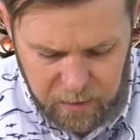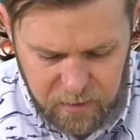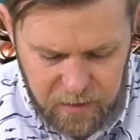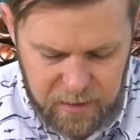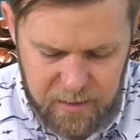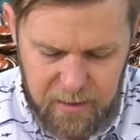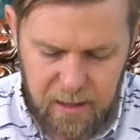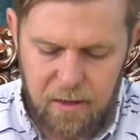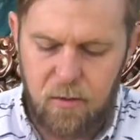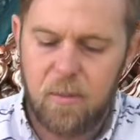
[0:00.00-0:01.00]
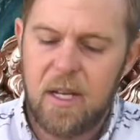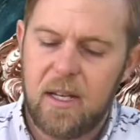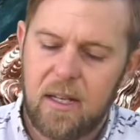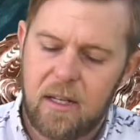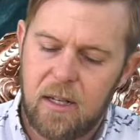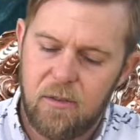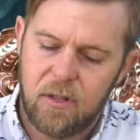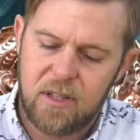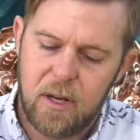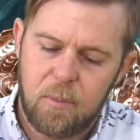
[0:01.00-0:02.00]
so now he's got kind of a beak, and it
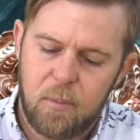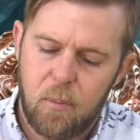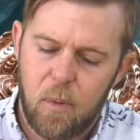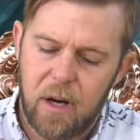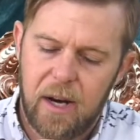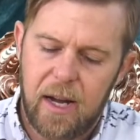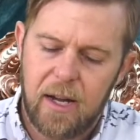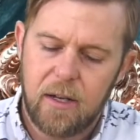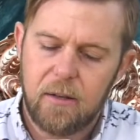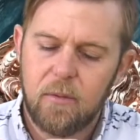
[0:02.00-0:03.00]
covers up where I